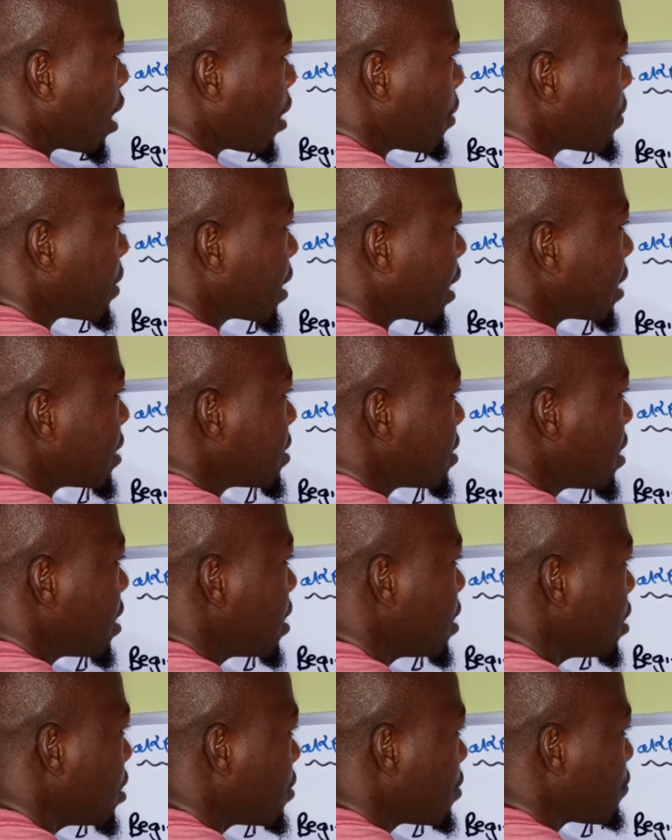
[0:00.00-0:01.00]
we can
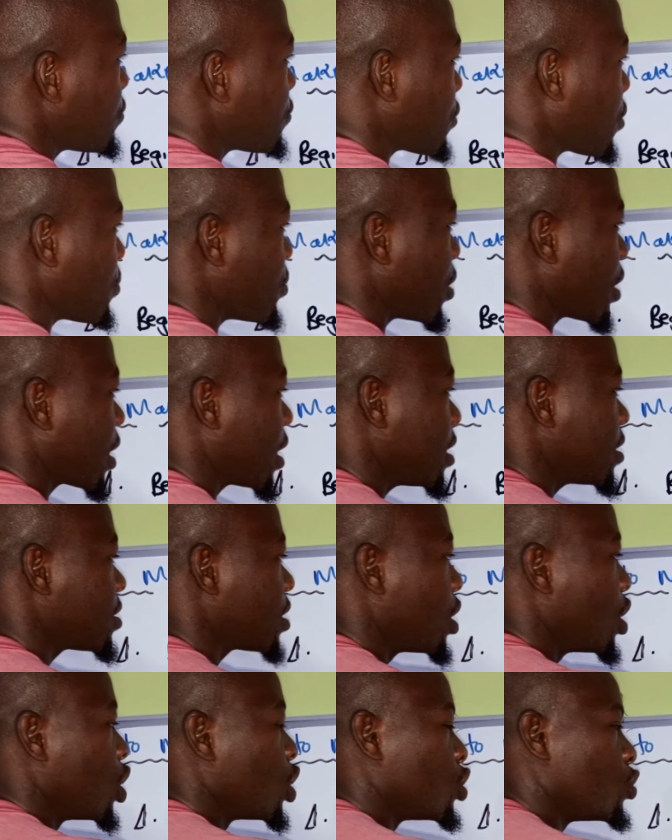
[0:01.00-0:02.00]
say from your case,
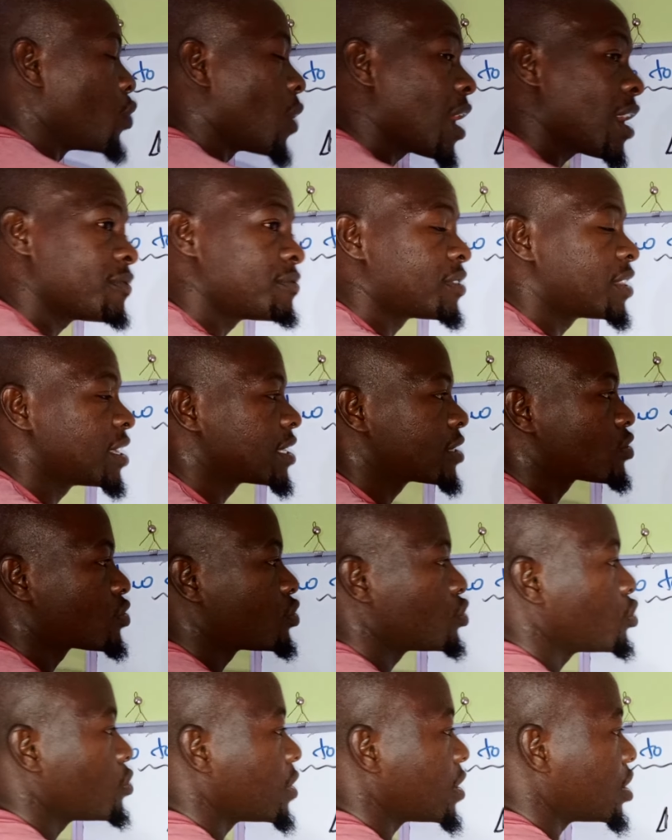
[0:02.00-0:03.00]
you have things to
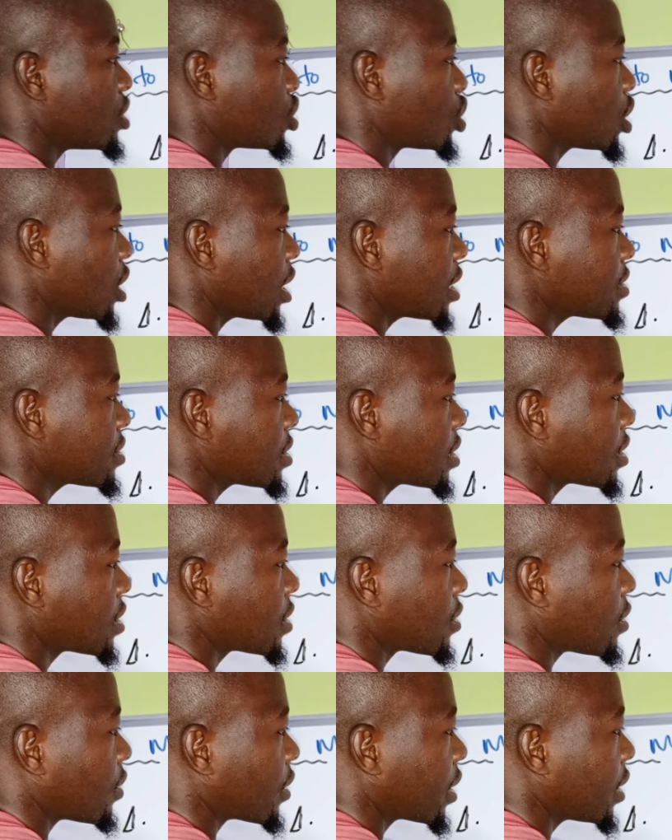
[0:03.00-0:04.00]
do with shares,
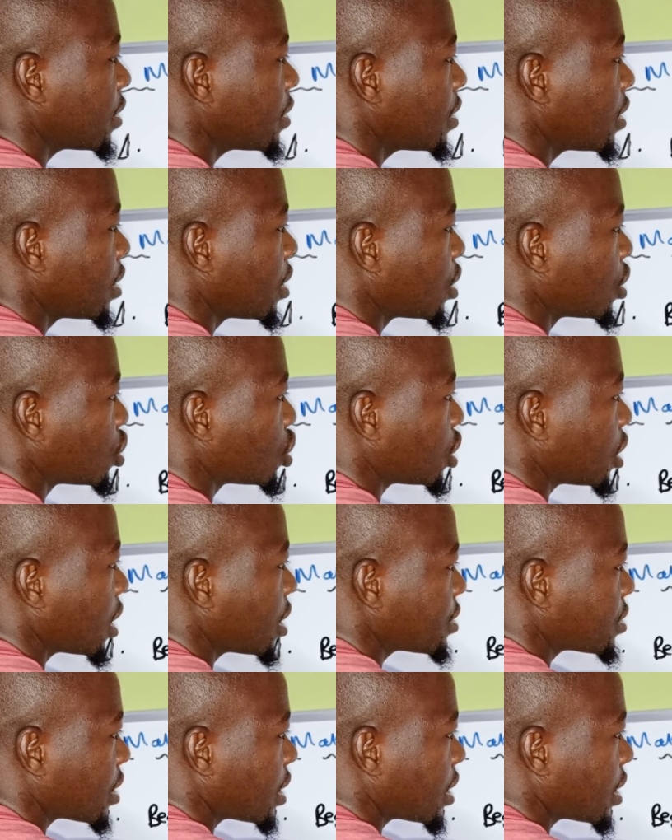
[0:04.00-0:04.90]
okay, shares